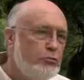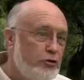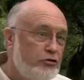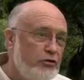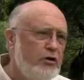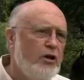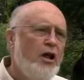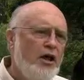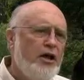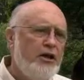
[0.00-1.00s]
We're still
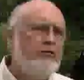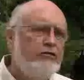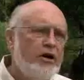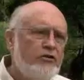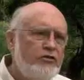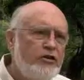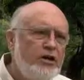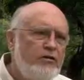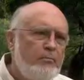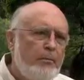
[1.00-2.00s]
in the front seat.